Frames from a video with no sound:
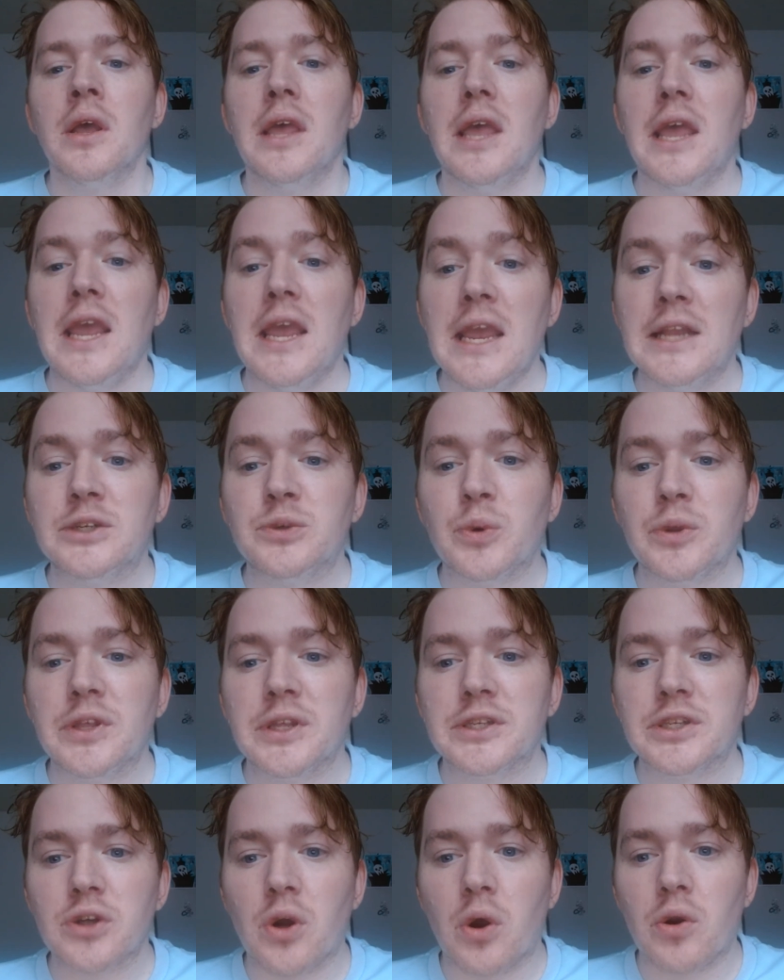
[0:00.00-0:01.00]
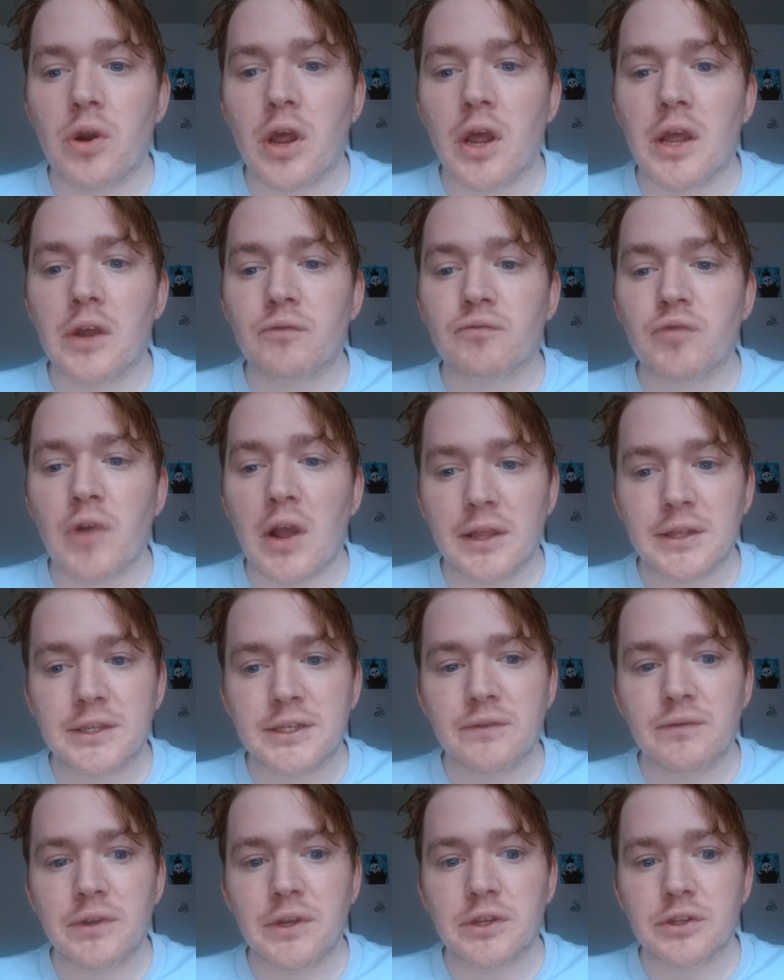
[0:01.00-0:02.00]
each with its own
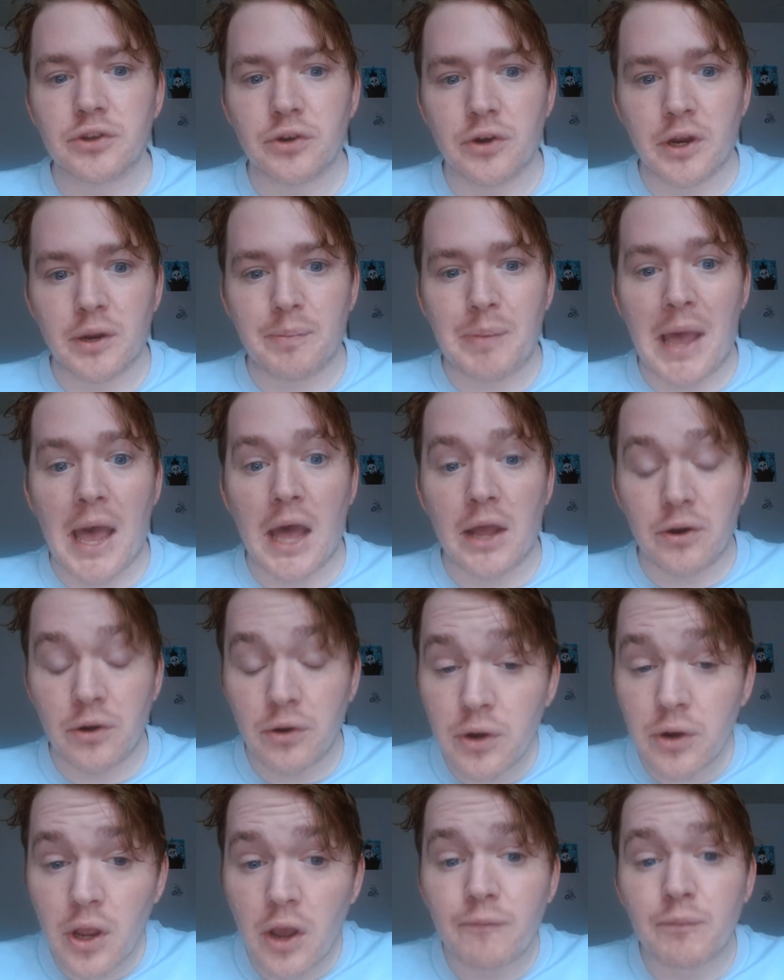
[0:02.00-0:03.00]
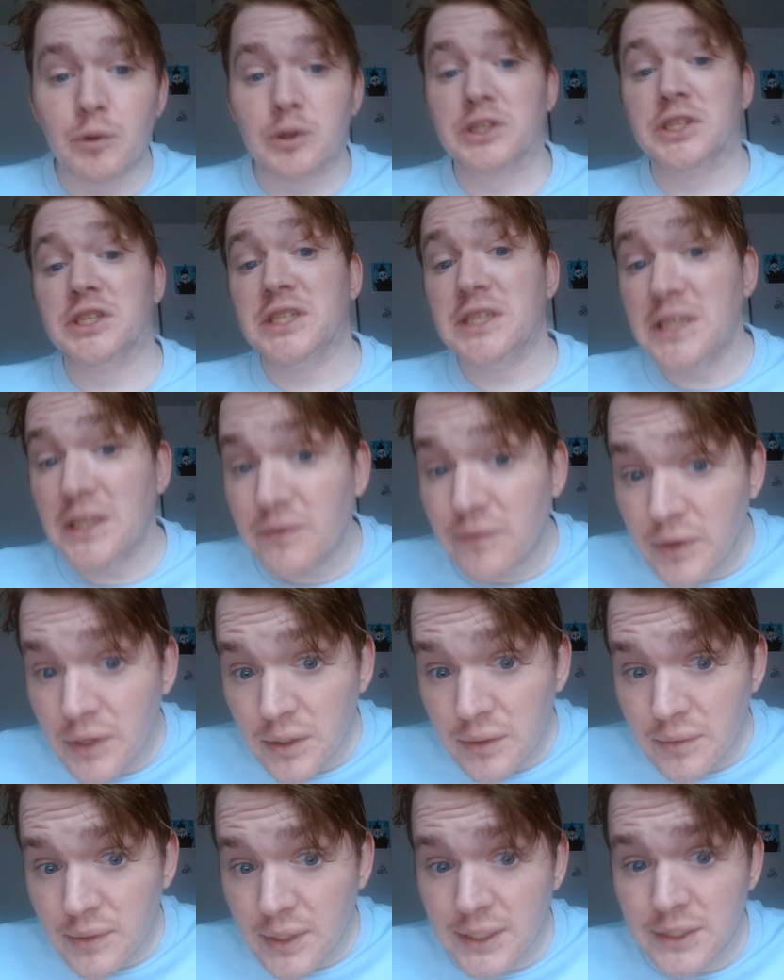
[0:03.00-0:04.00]
relatively enduring pattern of
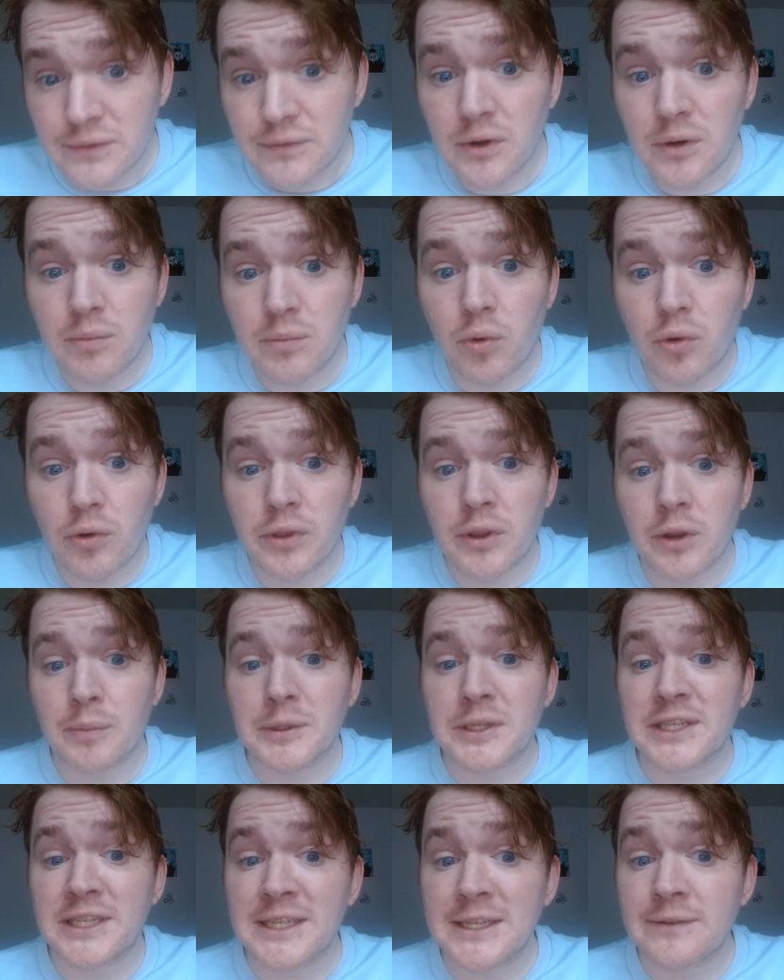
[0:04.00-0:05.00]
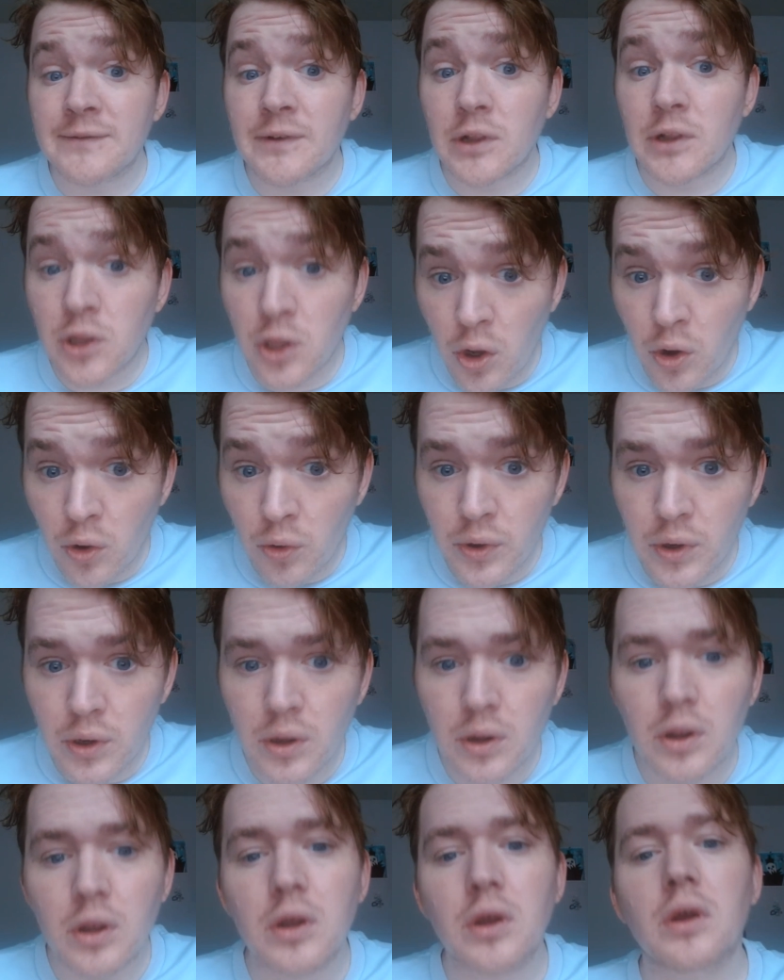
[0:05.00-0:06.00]
perceiving, that's very important, they perceive alone,
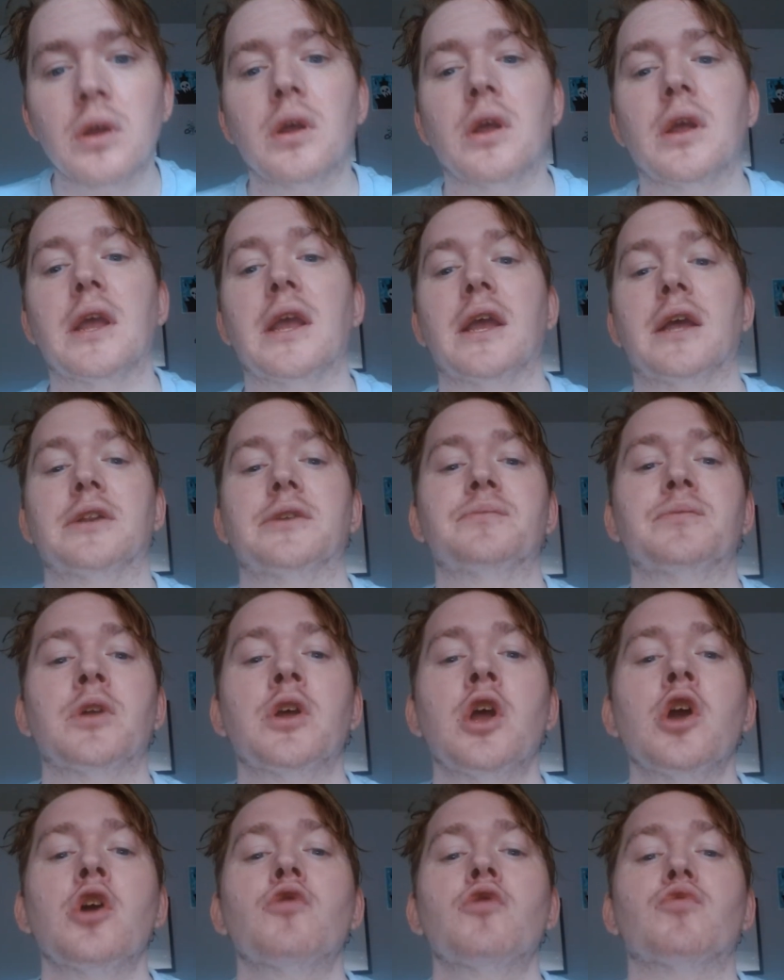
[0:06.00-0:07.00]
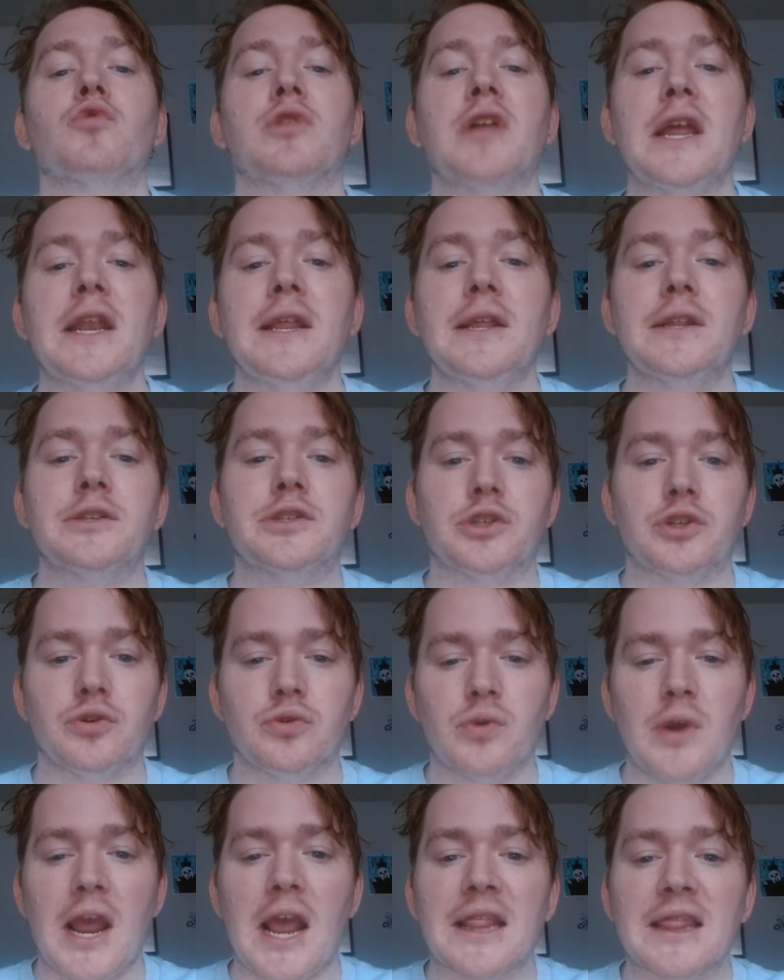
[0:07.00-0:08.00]
and relating
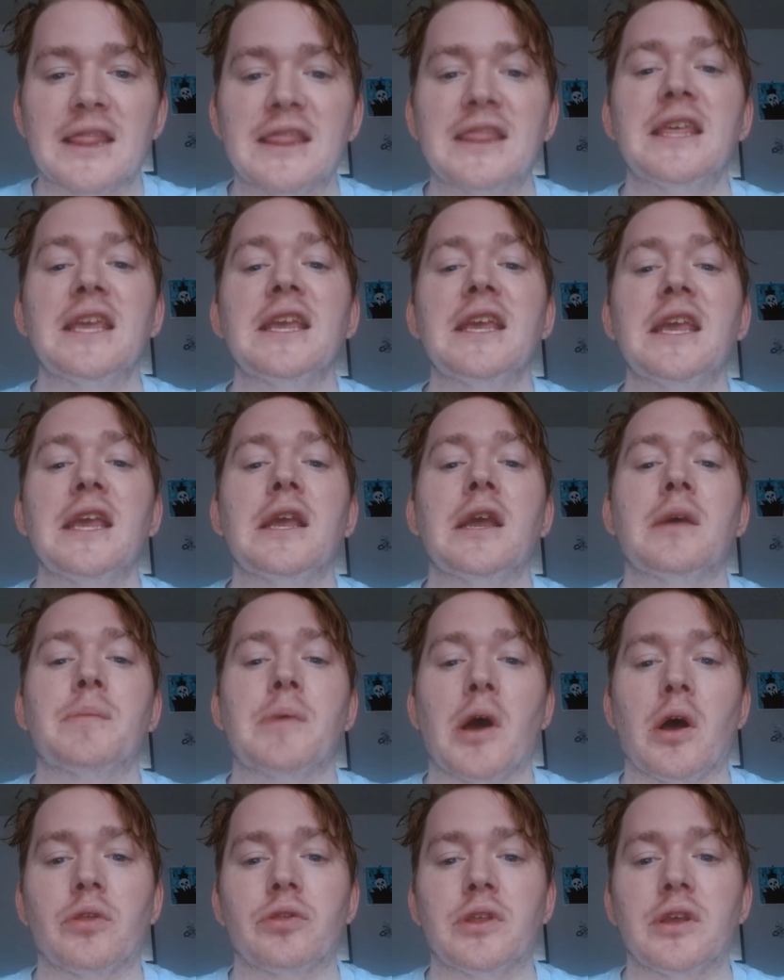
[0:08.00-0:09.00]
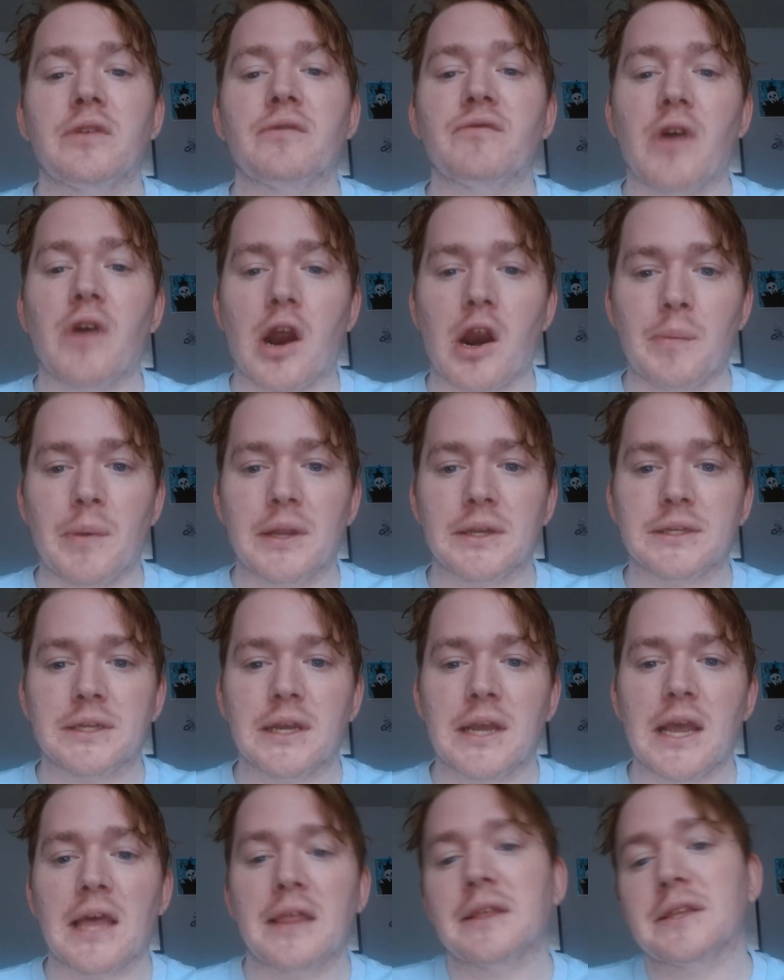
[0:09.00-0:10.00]
to and thinking about the environment
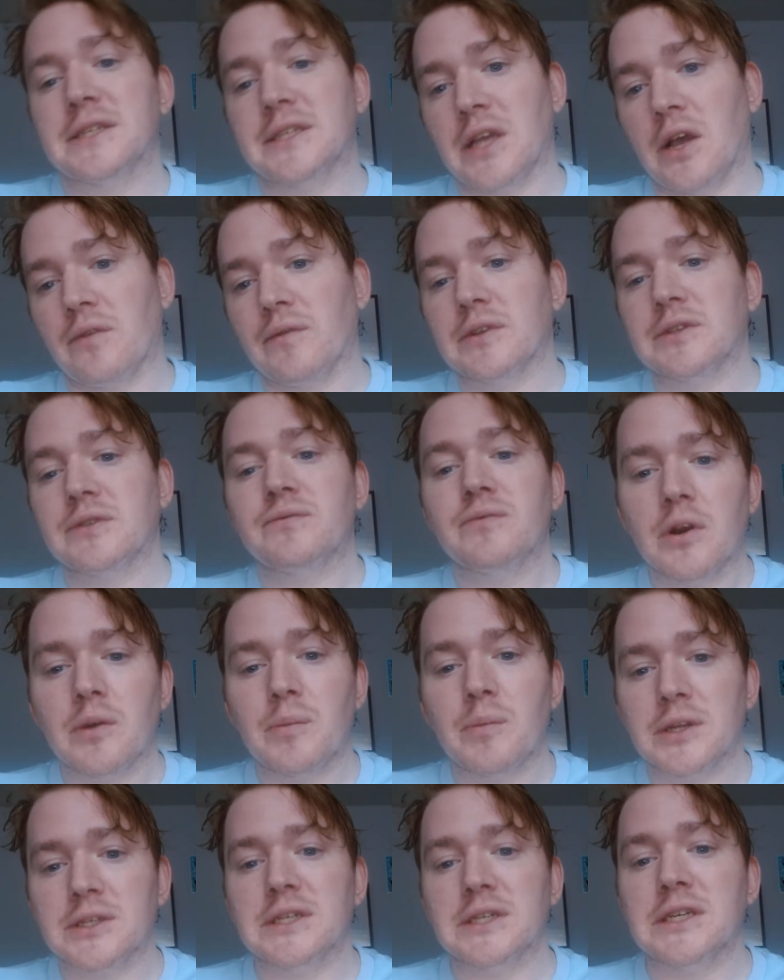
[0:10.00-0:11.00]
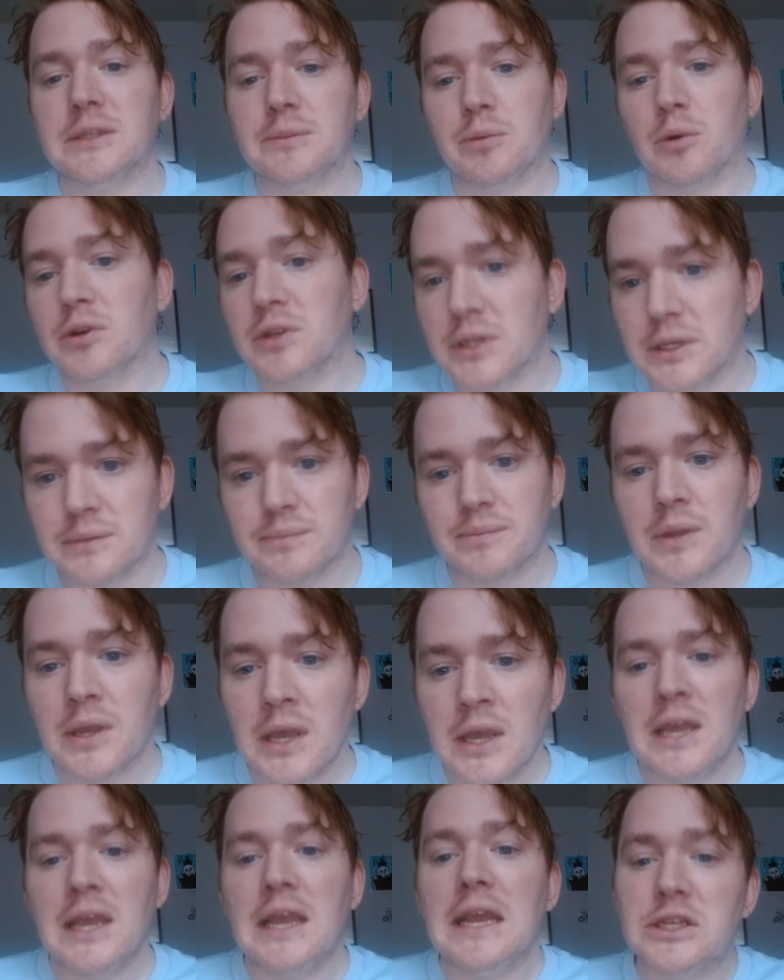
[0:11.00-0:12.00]
and the self. It's very much
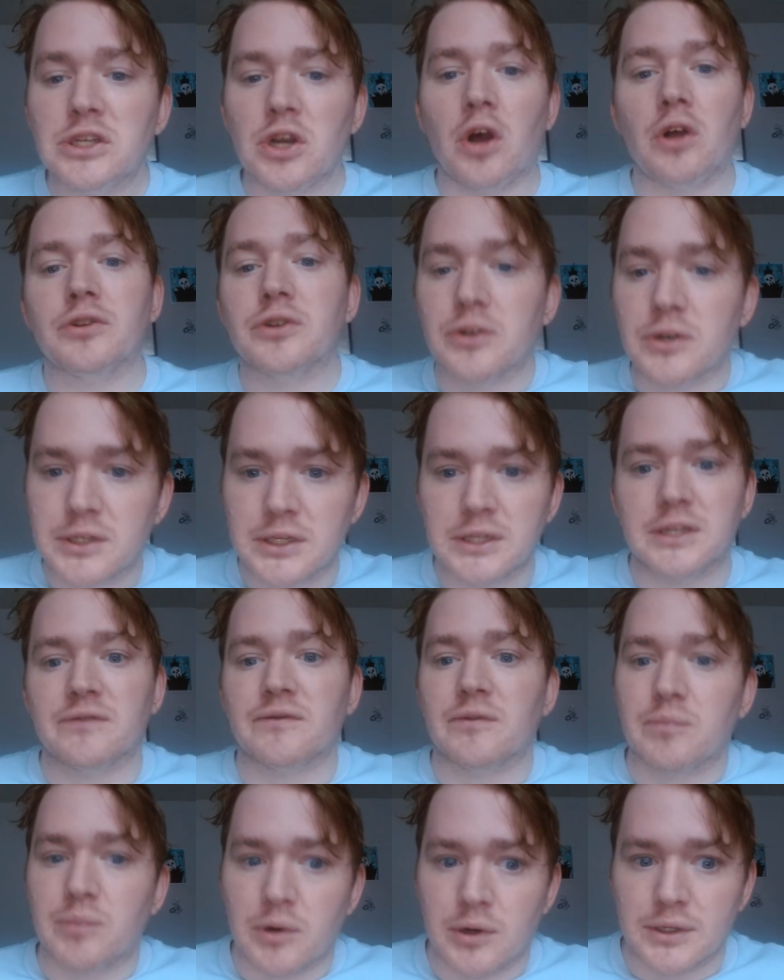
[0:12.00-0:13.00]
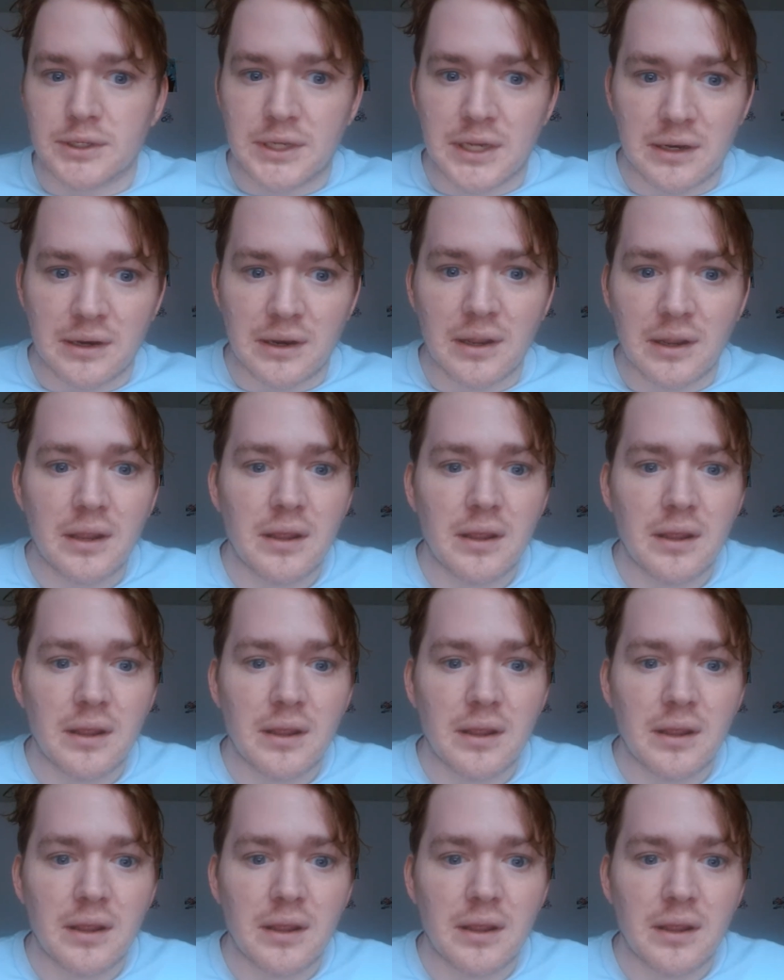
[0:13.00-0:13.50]
each alter is a different person.